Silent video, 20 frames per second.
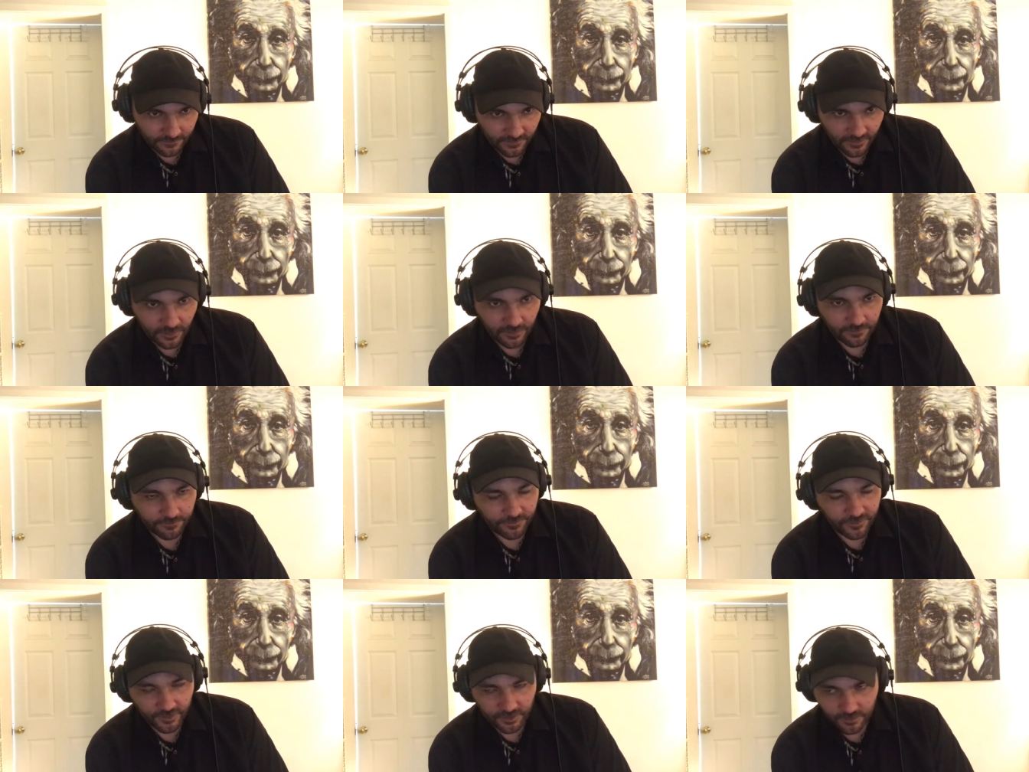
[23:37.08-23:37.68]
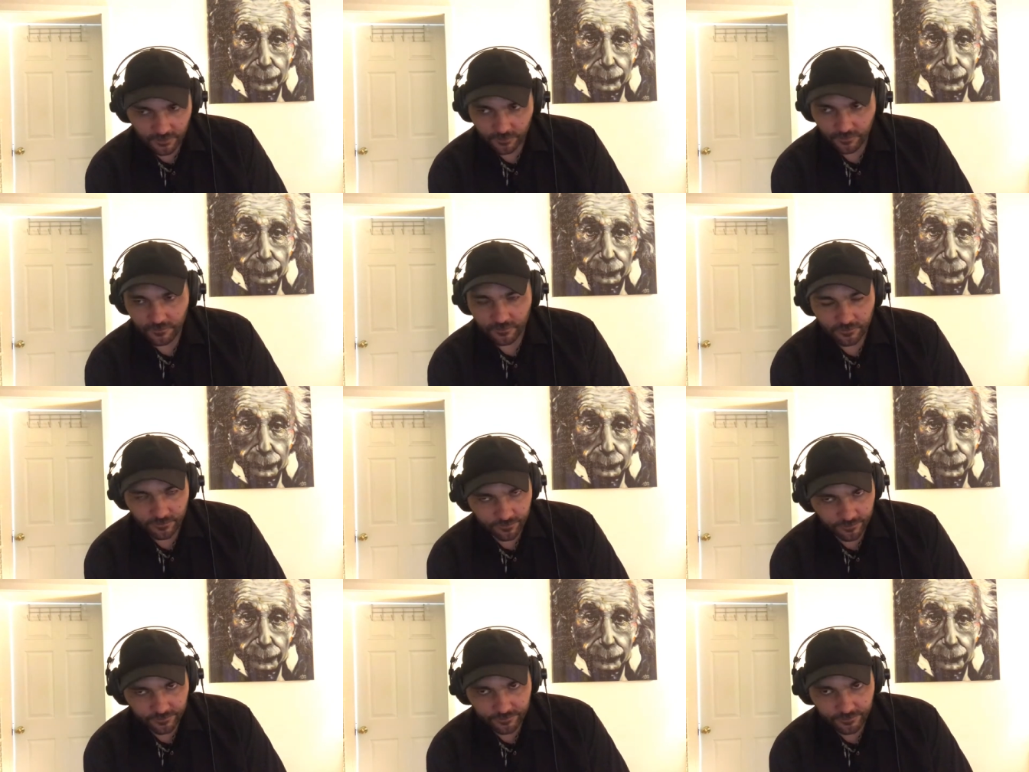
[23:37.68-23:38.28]
You know,
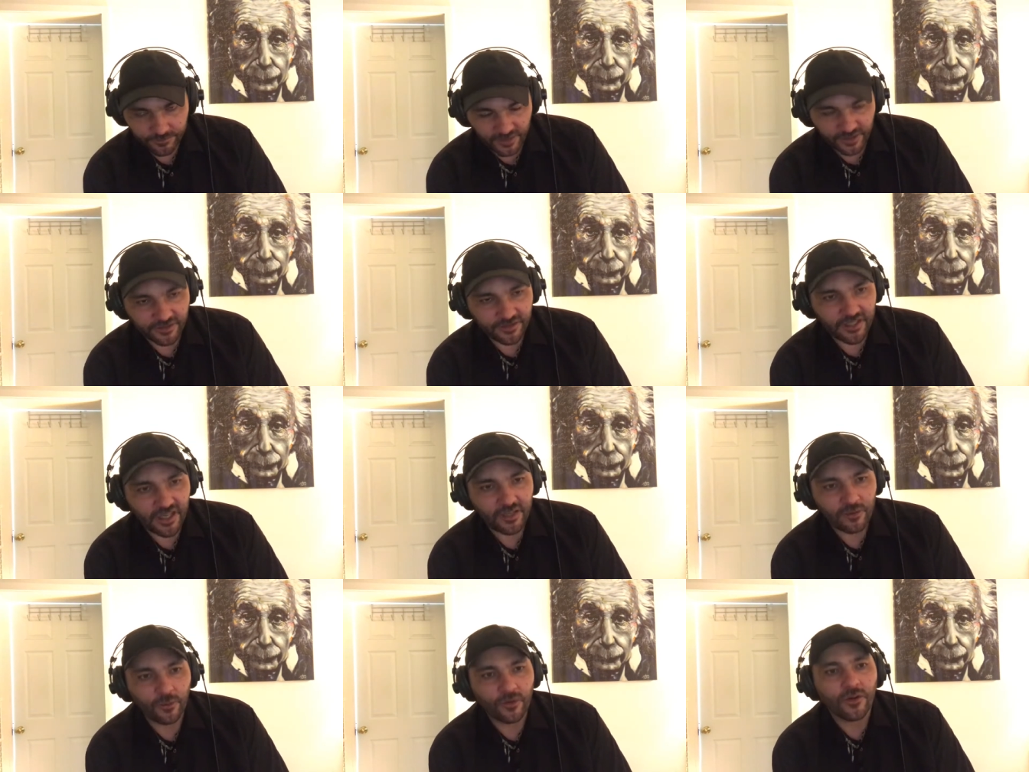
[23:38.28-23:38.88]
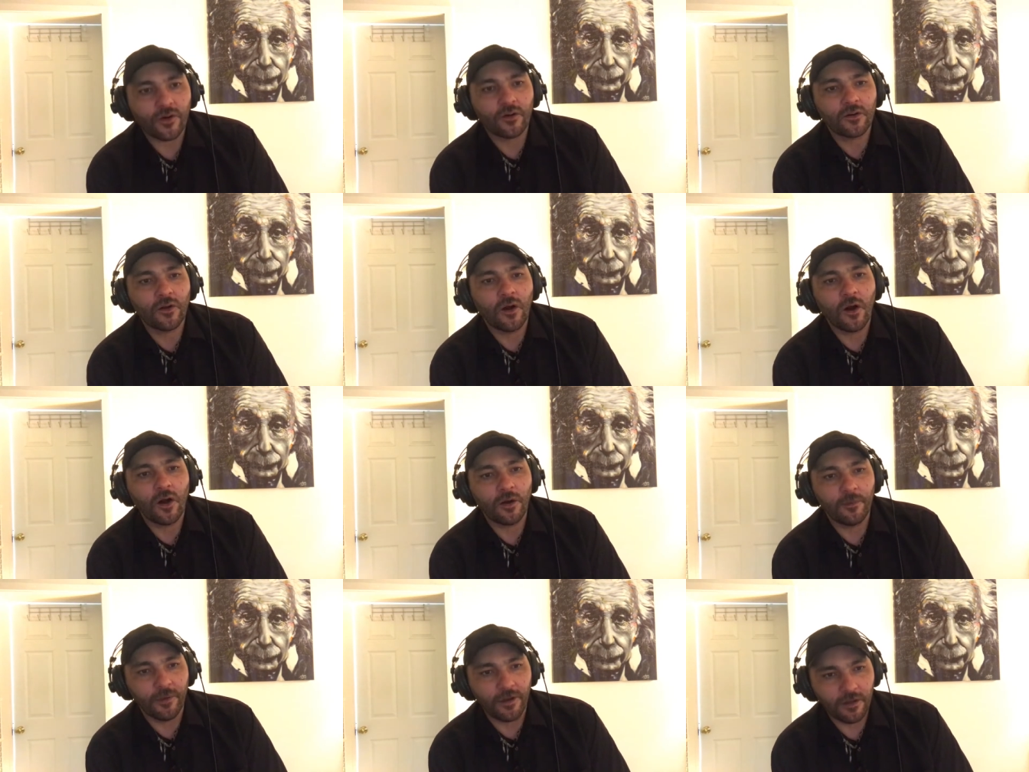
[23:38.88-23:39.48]
contend with our
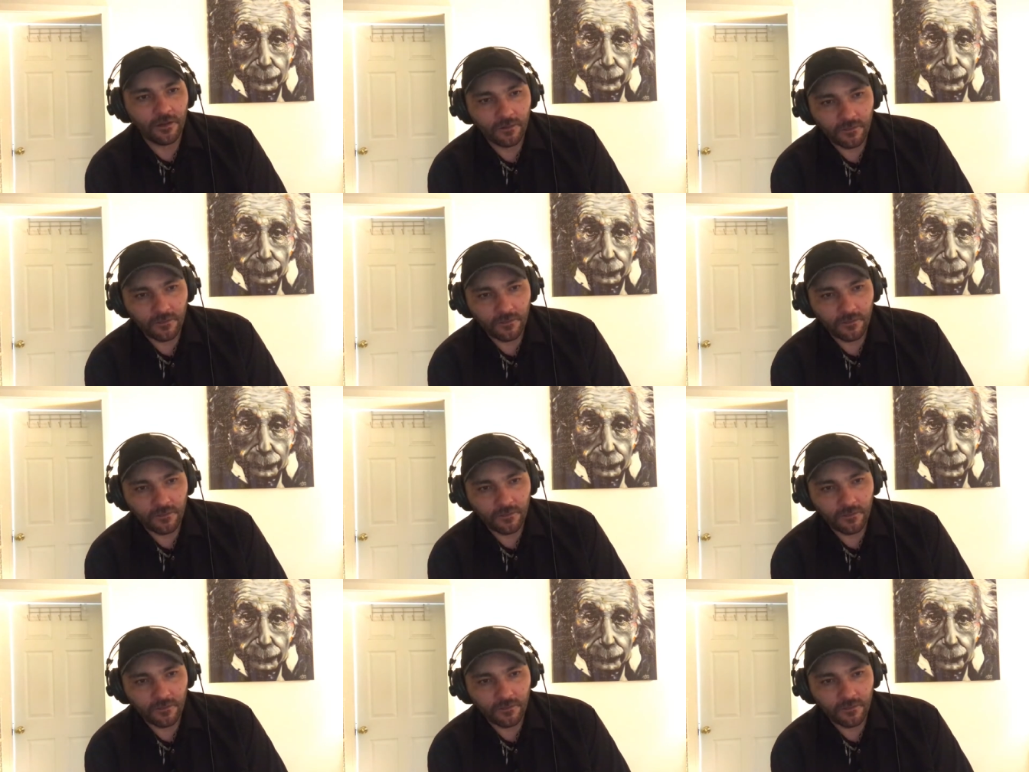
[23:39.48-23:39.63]
karma.